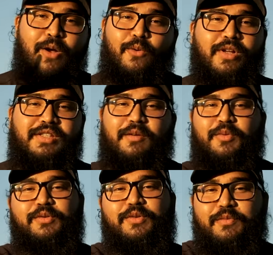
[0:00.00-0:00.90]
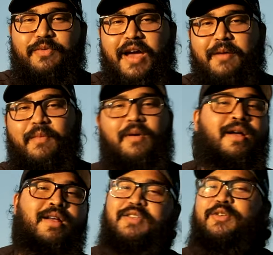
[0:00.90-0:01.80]
What's up, YouTube fam?
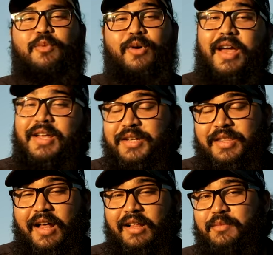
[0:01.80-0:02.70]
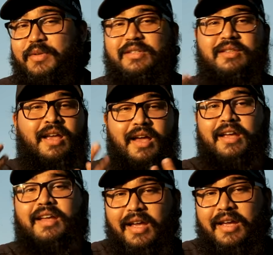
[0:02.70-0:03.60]
It's your boy AJ the Alchemist,
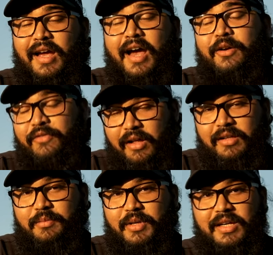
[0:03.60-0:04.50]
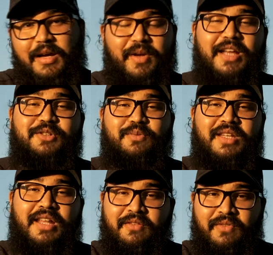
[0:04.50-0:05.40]
aka Eye of Alchemy, coming at you with
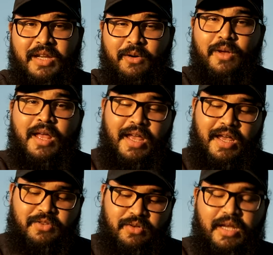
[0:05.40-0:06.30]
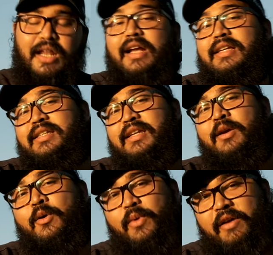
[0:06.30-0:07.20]
another video. And today, like I said,
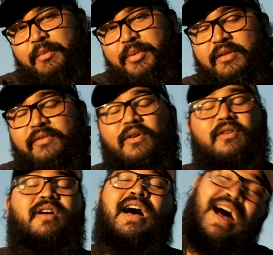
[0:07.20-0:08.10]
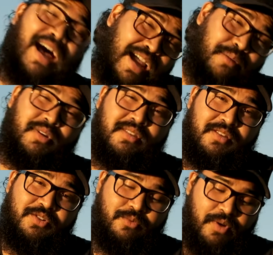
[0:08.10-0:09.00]
we have a bit of a hybrid
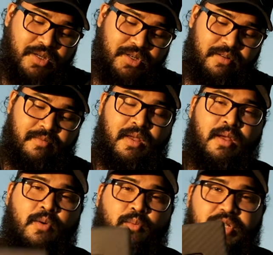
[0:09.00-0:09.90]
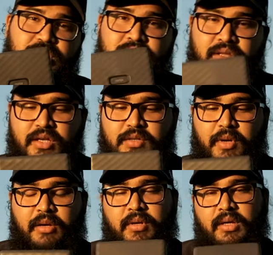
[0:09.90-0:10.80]
situation, which is this
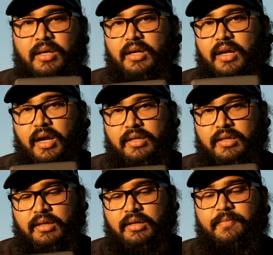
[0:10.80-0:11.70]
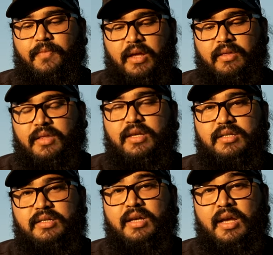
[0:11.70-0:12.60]
baby right here. And
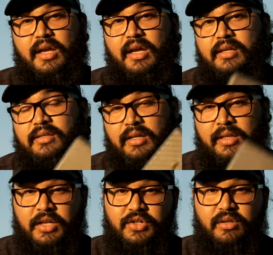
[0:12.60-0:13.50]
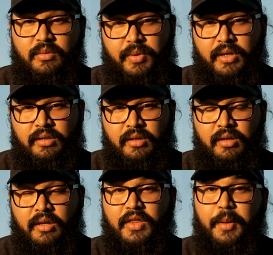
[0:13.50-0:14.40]
this is a digital
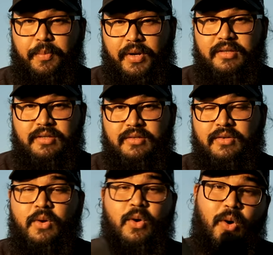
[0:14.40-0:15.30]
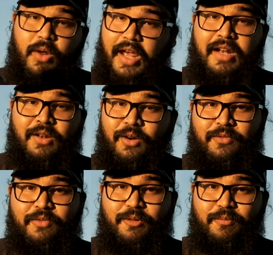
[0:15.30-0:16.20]
printer that prints on
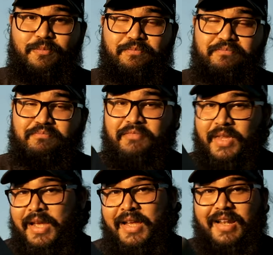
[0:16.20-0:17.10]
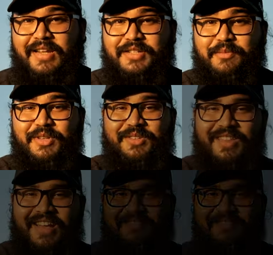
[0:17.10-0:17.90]
analog film. Let's jump into that.